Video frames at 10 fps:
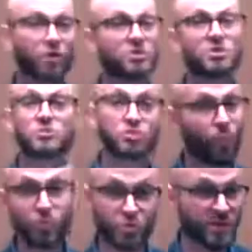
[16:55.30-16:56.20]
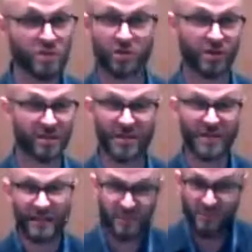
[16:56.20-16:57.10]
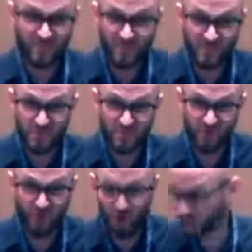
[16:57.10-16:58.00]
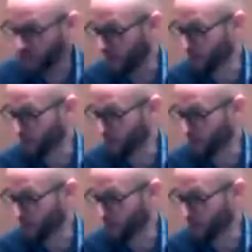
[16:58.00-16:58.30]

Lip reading: all to each other. Before you